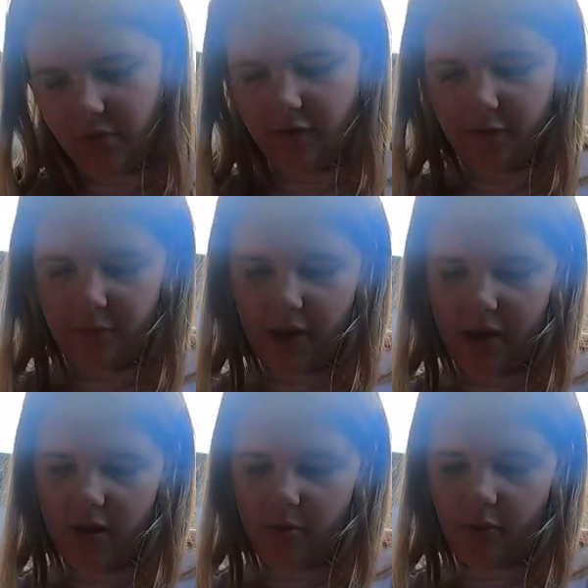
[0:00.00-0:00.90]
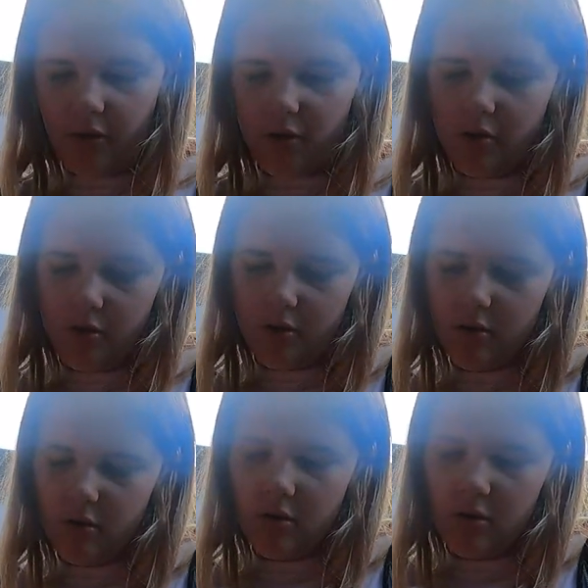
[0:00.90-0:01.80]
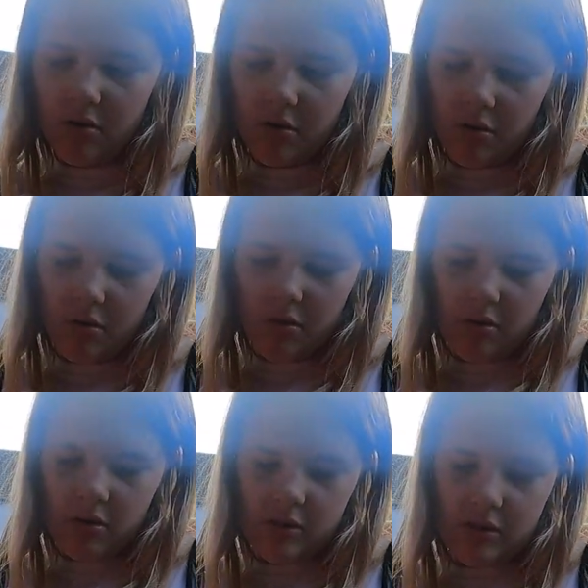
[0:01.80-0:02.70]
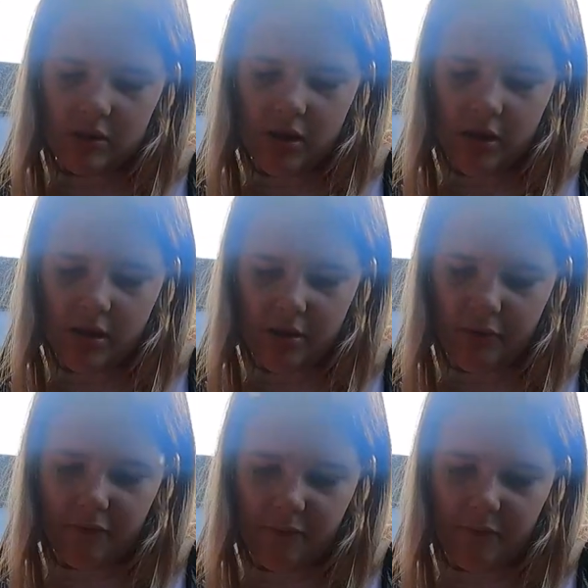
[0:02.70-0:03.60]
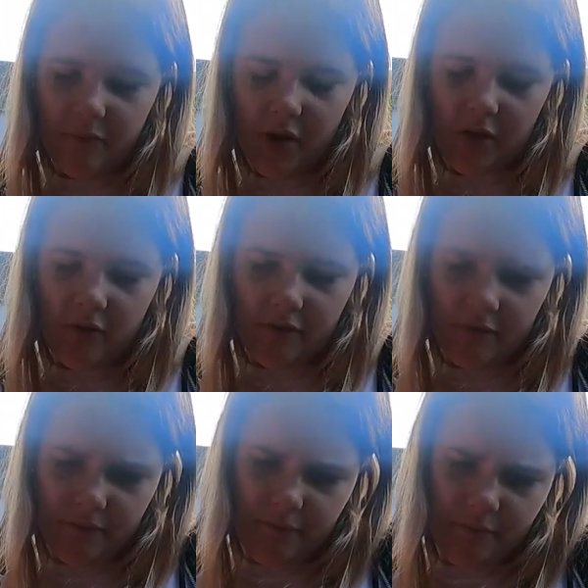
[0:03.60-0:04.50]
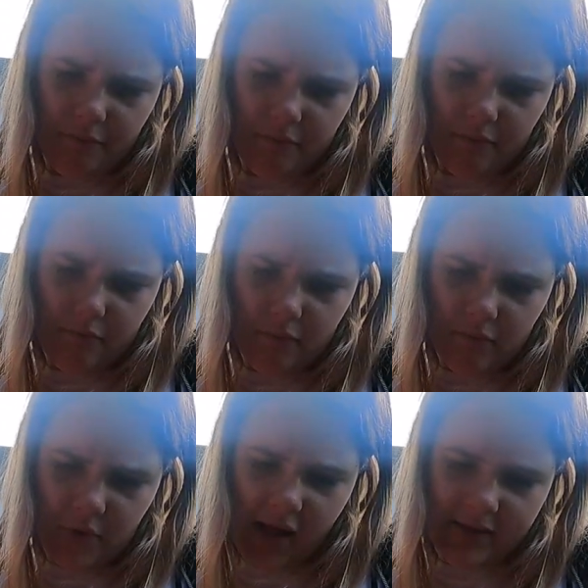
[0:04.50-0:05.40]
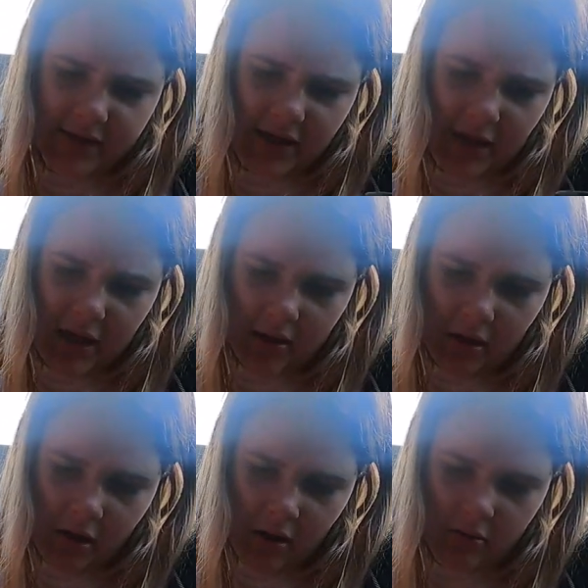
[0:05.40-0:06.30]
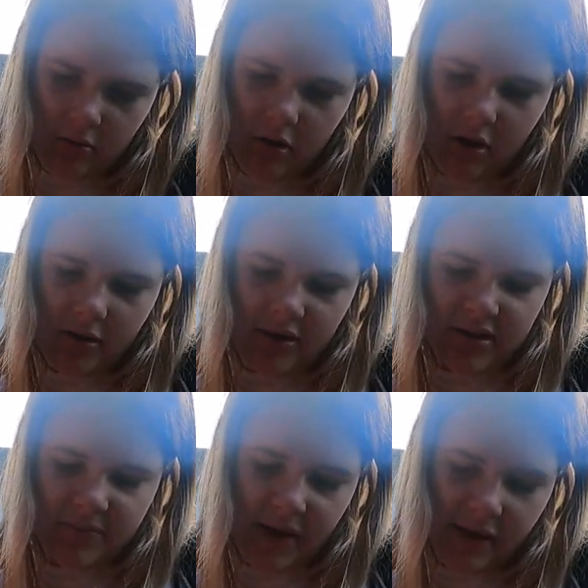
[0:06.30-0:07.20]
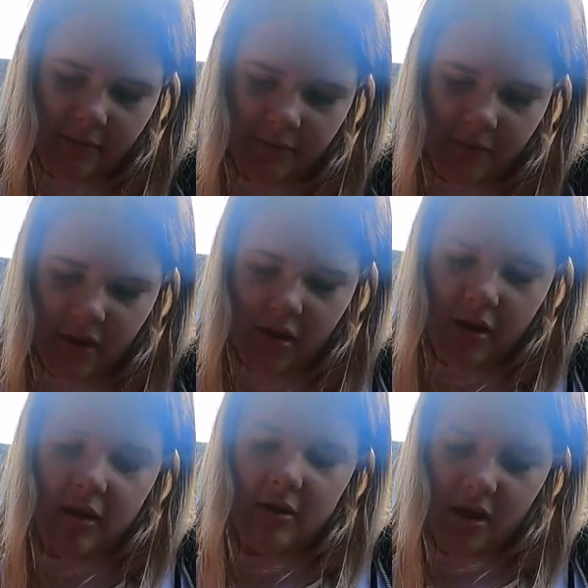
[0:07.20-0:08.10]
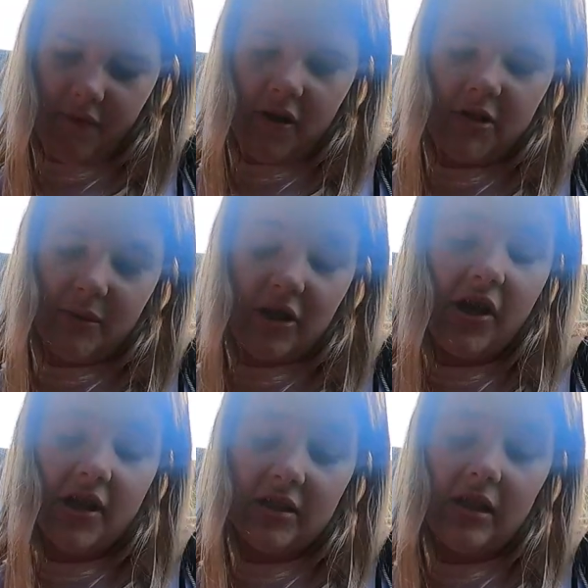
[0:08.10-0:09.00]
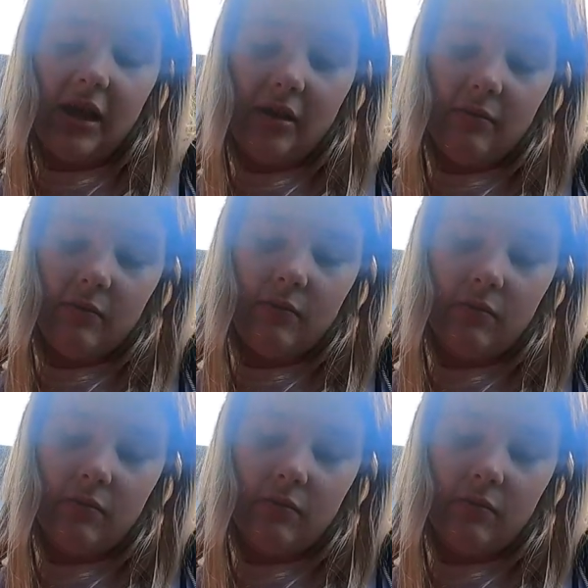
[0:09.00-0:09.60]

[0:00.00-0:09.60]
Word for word: a bit of paper. It's the 30th of, of that either. No, I think that's May. 31st, so yesterday